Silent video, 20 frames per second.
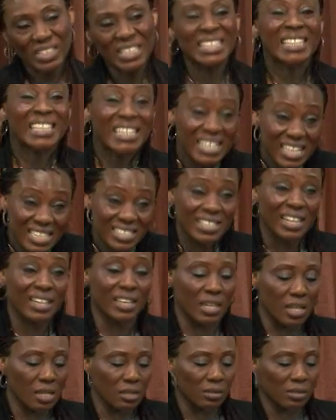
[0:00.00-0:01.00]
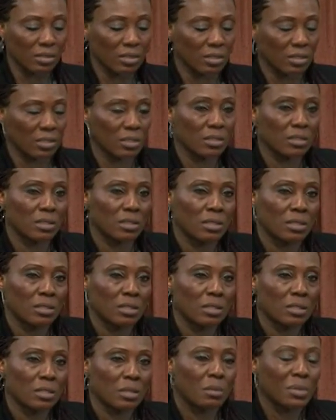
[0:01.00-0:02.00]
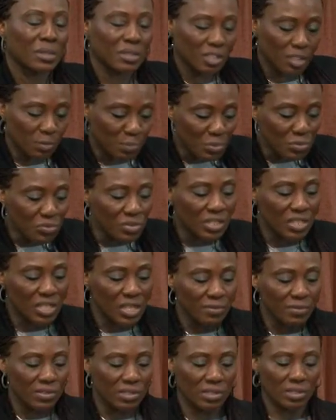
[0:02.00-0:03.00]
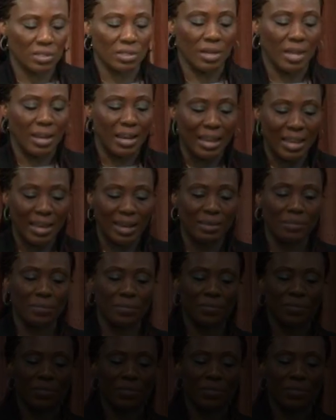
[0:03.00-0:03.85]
The letter kills, but the Spirit gives life.